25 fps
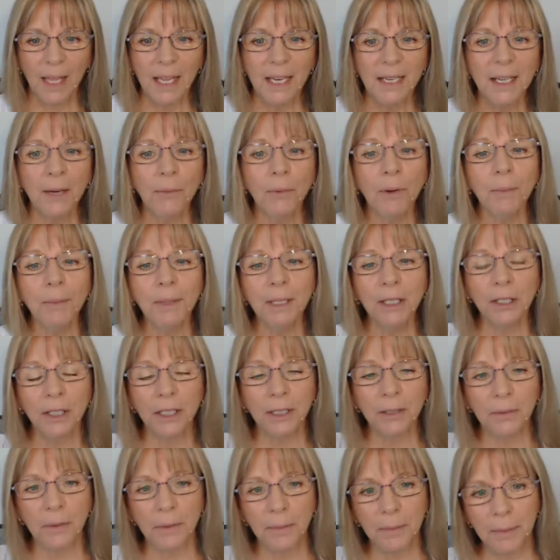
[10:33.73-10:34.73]
Now, when we look
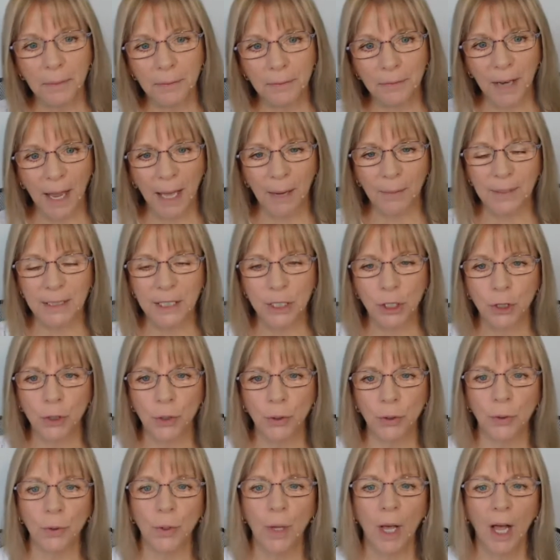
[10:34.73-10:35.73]
at flowers
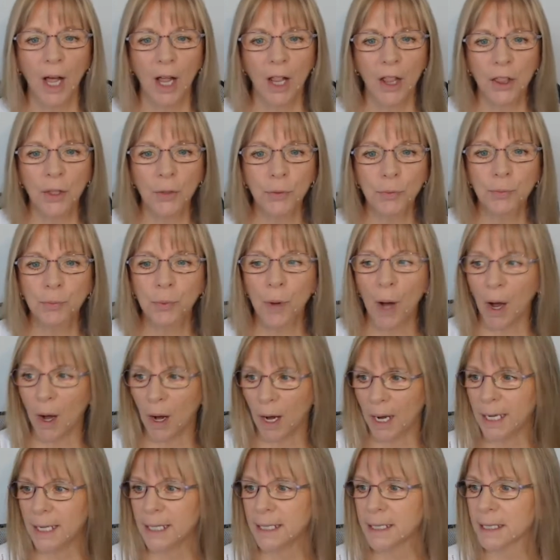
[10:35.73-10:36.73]
to the
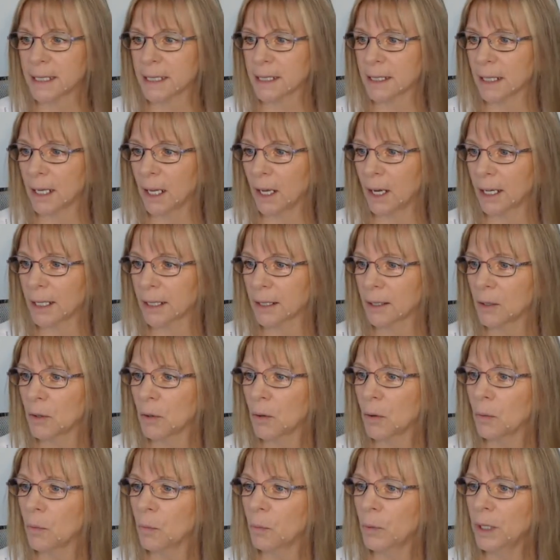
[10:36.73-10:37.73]
right, like
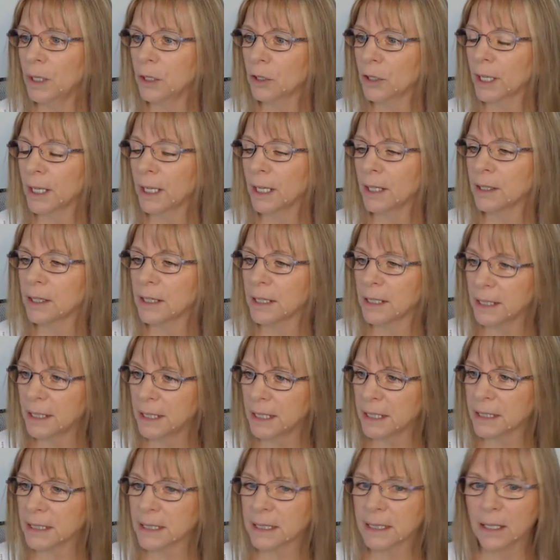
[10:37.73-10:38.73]
we're looking at
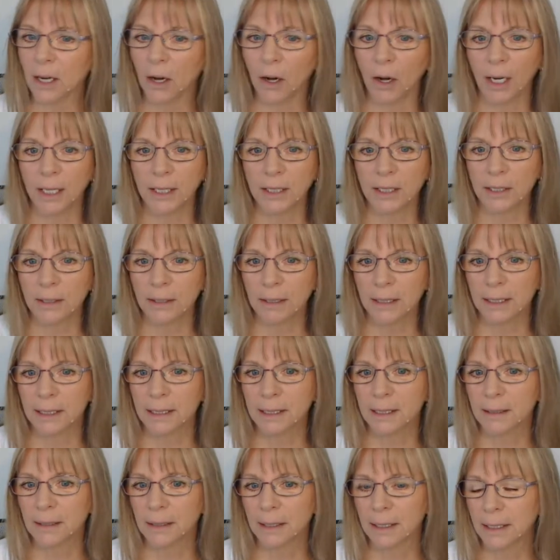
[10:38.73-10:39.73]
this side,
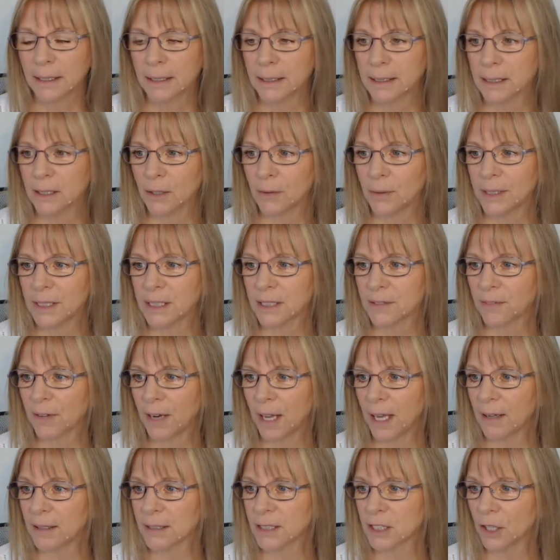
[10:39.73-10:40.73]
so it's
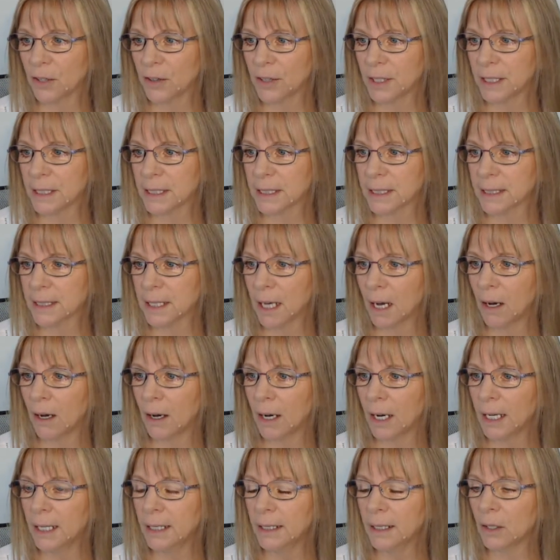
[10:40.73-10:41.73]
flowers on this
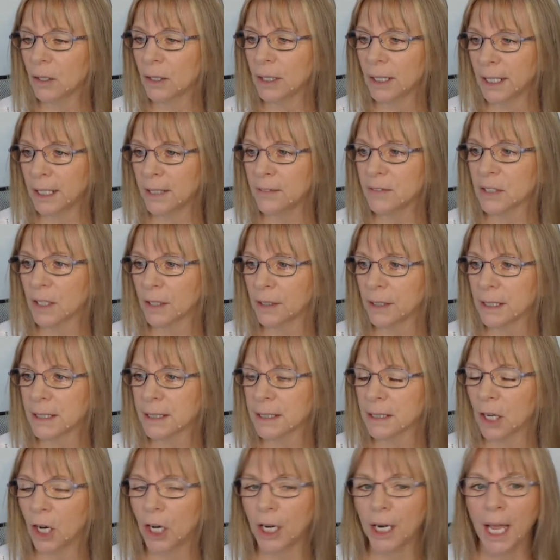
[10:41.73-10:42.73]
side, or leaves on this
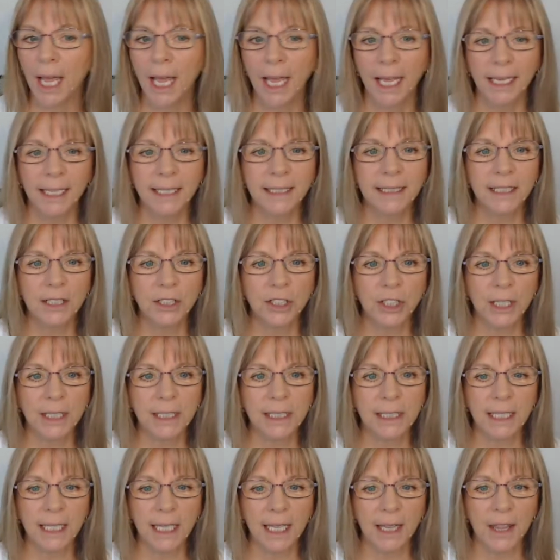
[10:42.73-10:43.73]
side, is
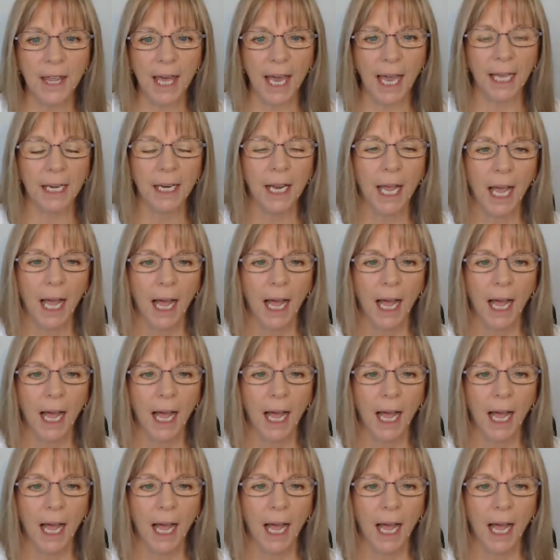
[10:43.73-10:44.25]
suggesting that